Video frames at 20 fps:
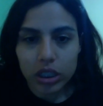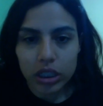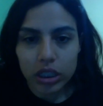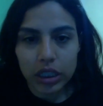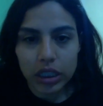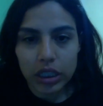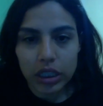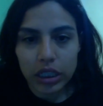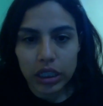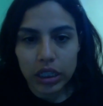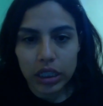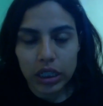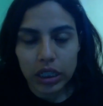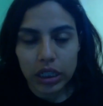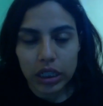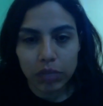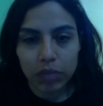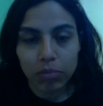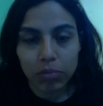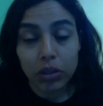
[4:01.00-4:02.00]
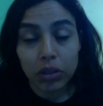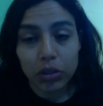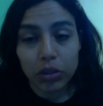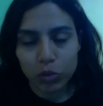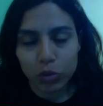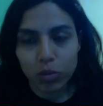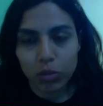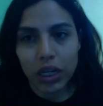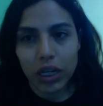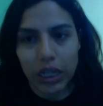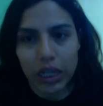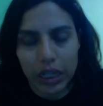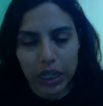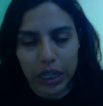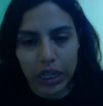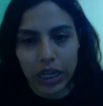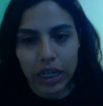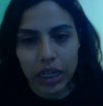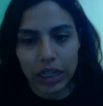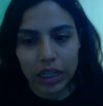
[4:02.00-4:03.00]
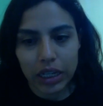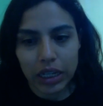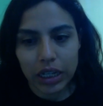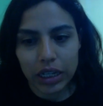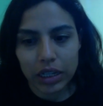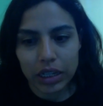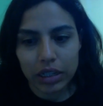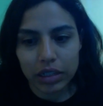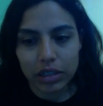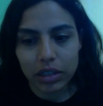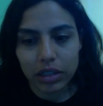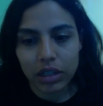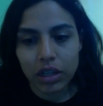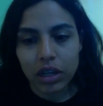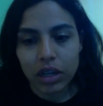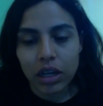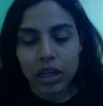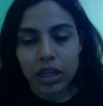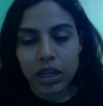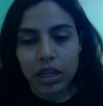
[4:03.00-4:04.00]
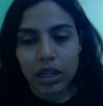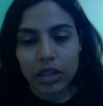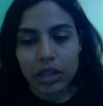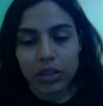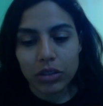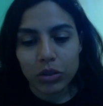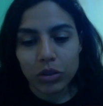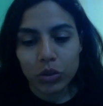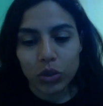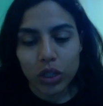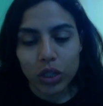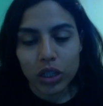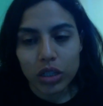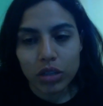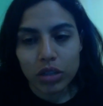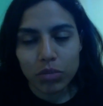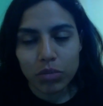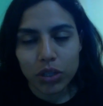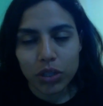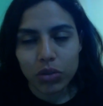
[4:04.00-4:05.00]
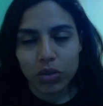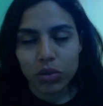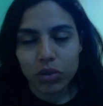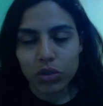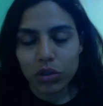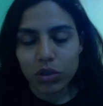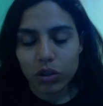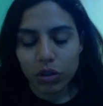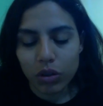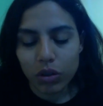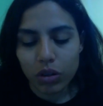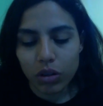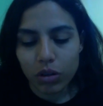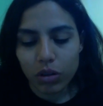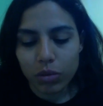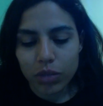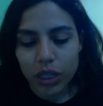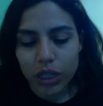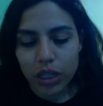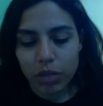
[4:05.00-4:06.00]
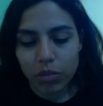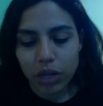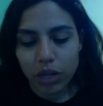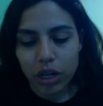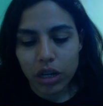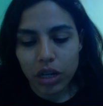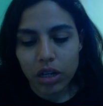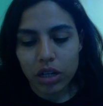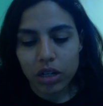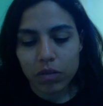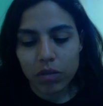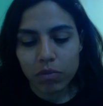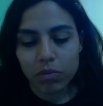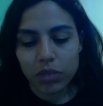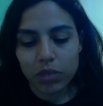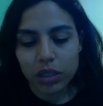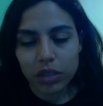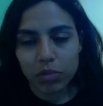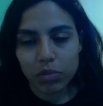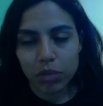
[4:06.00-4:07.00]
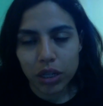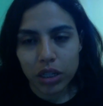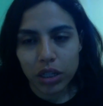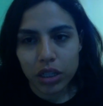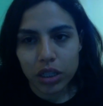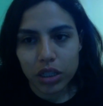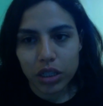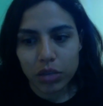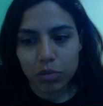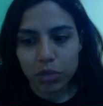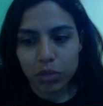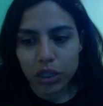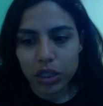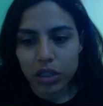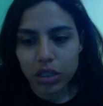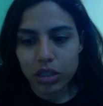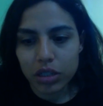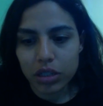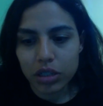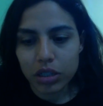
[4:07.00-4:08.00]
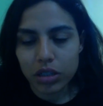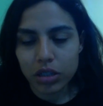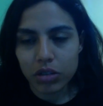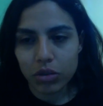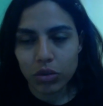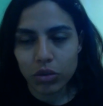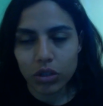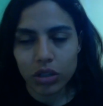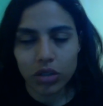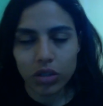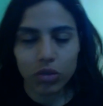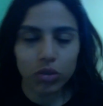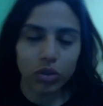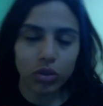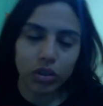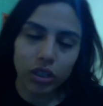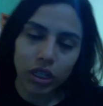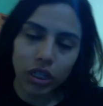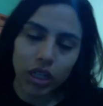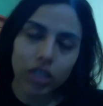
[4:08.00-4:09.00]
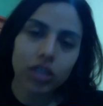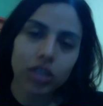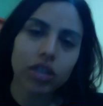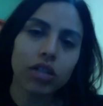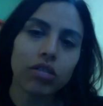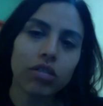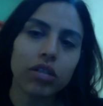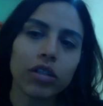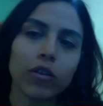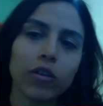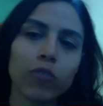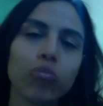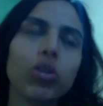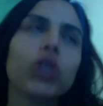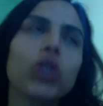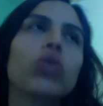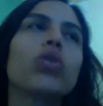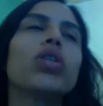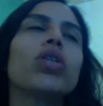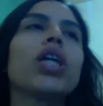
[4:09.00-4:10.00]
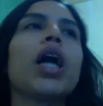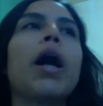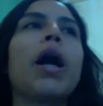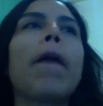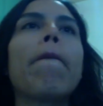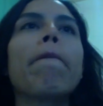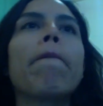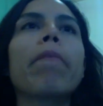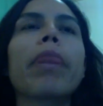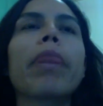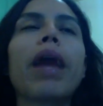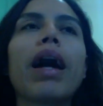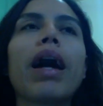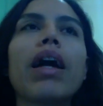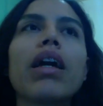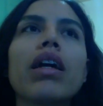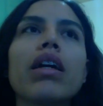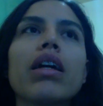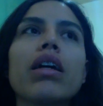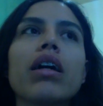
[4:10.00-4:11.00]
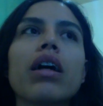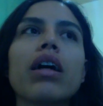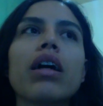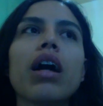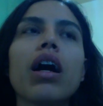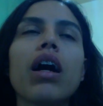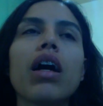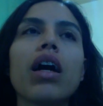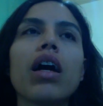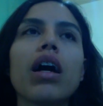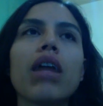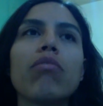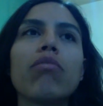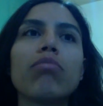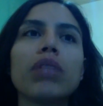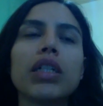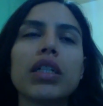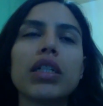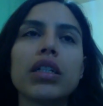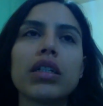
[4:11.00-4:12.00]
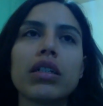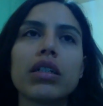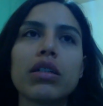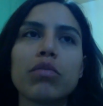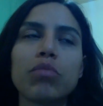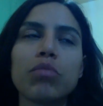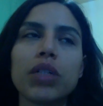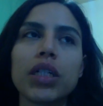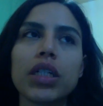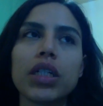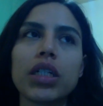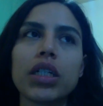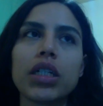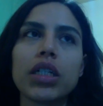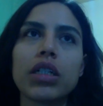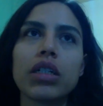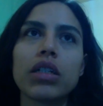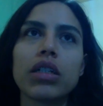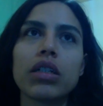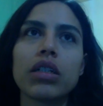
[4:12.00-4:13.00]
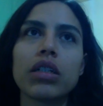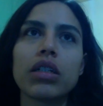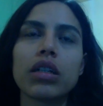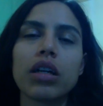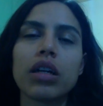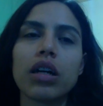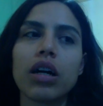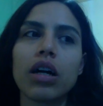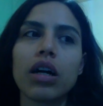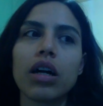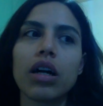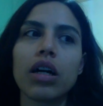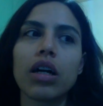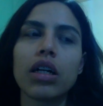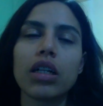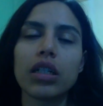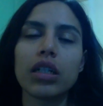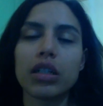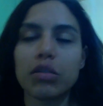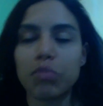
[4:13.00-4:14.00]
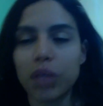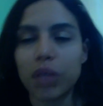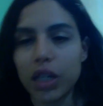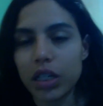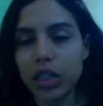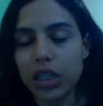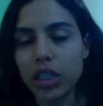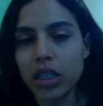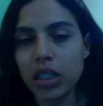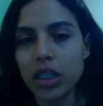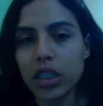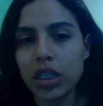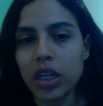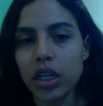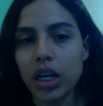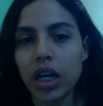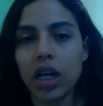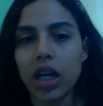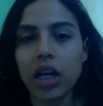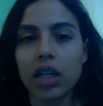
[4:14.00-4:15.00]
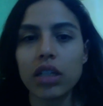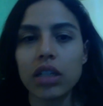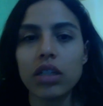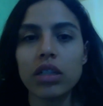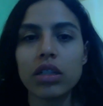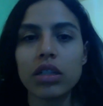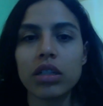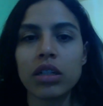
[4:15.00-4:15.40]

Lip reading: in the to my ELL students, because all of them are Spanish speakers students. So that's the reason, because I have been speaking in Spanish and